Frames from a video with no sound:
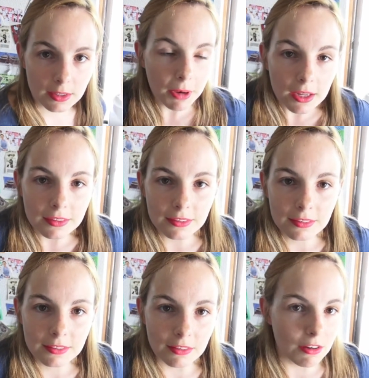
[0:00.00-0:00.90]
But
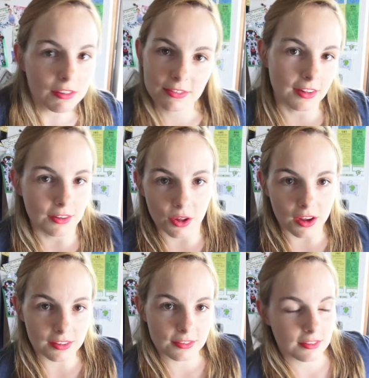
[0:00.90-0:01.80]
all's not
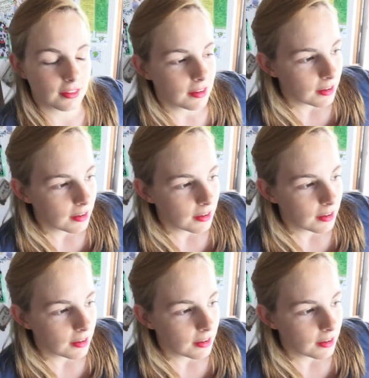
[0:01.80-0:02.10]
lost.